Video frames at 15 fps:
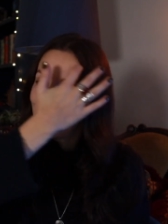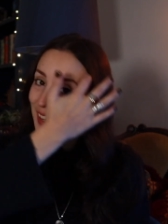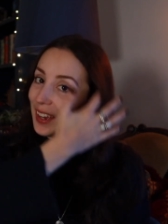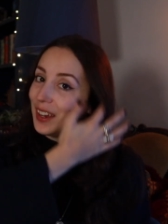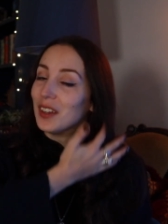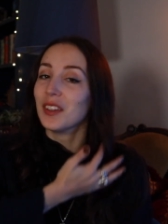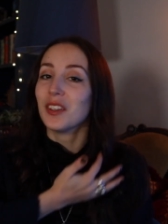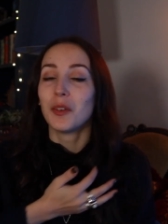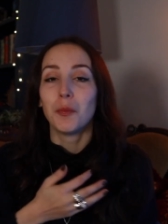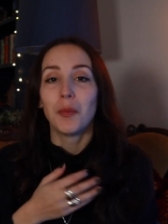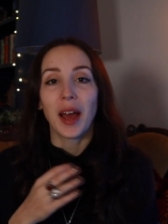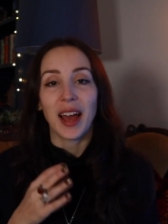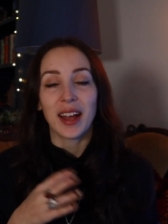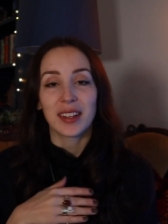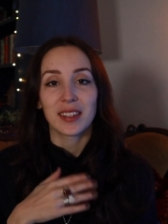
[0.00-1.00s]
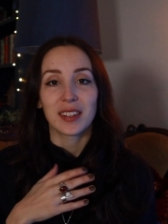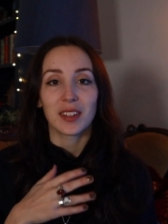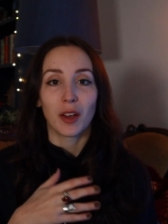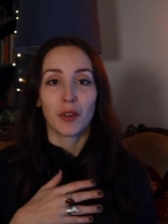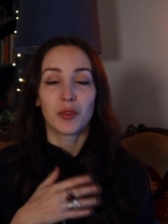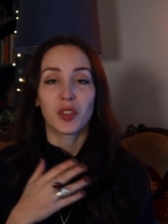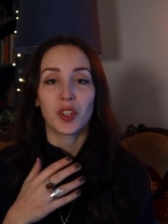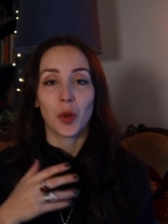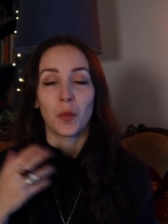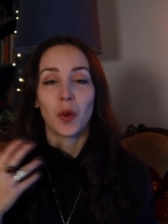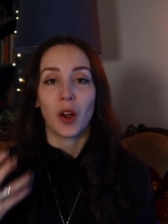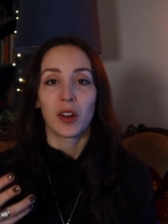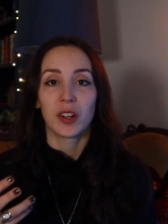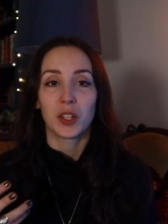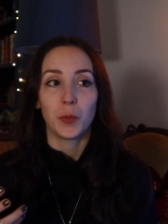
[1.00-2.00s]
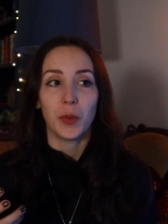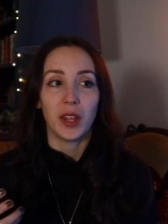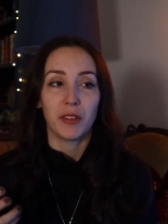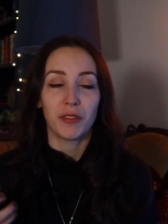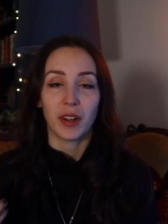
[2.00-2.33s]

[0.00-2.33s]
uh, the backs of some cards being